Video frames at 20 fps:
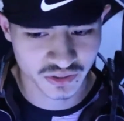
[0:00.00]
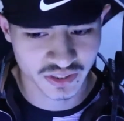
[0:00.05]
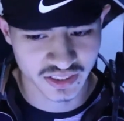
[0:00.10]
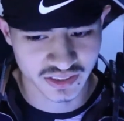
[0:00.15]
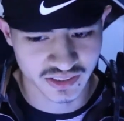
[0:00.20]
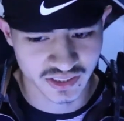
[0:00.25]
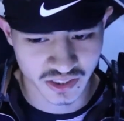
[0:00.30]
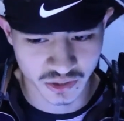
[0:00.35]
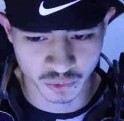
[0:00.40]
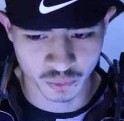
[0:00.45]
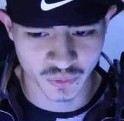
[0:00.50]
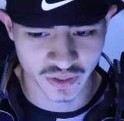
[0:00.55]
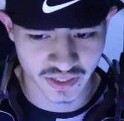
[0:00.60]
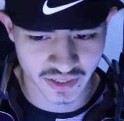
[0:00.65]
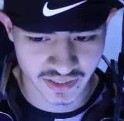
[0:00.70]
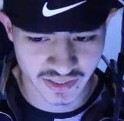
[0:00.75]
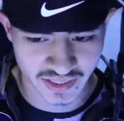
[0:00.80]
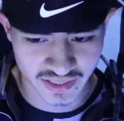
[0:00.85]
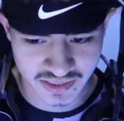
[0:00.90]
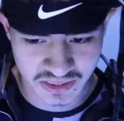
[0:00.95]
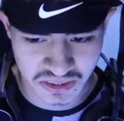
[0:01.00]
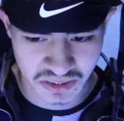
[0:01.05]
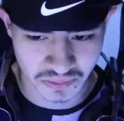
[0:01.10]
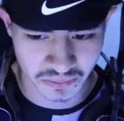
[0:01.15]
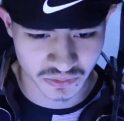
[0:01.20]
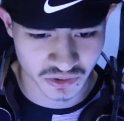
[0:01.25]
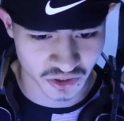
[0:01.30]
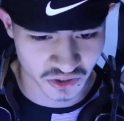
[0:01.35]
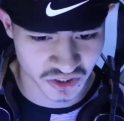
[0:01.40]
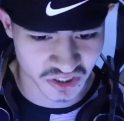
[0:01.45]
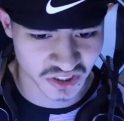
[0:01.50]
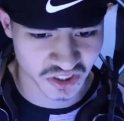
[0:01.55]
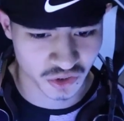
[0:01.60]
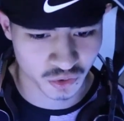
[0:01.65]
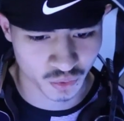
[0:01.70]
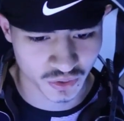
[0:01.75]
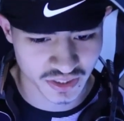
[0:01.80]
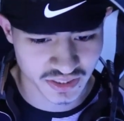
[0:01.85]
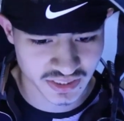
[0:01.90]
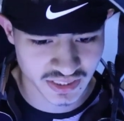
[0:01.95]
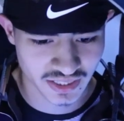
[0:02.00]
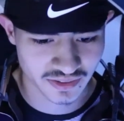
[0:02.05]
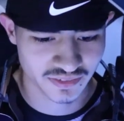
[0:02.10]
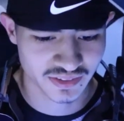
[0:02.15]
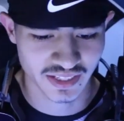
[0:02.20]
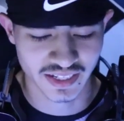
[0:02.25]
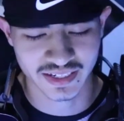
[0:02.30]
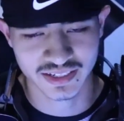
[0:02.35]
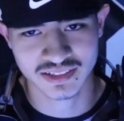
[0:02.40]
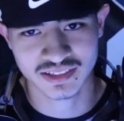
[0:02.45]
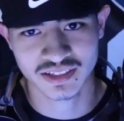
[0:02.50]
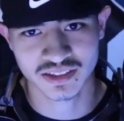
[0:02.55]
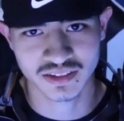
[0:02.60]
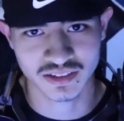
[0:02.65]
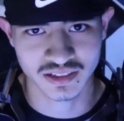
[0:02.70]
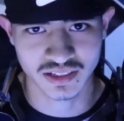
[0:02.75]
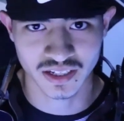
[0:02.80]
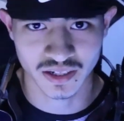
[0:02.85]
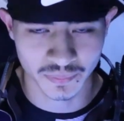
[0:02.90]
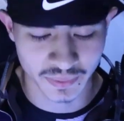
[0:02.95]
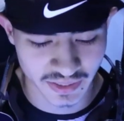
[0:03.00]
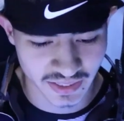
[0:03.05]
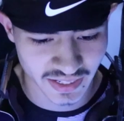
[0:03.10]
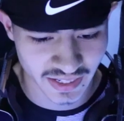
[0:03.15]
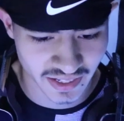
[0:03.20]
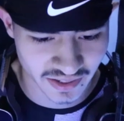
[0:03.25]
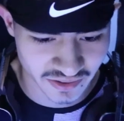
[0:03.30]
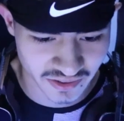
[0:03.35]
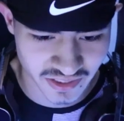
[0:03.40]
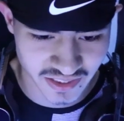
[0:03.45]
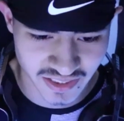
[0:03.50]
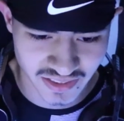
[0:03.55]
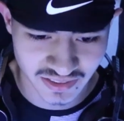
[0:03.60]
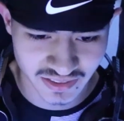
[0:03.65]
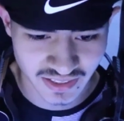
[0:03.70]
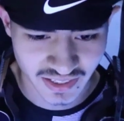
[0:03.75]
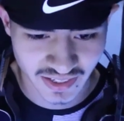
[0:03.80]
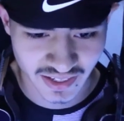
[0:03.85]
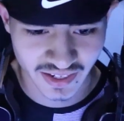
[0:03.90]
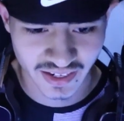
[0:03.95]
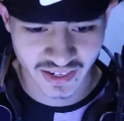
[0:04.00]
They did win against them 30-27. That is in the Lubbock area.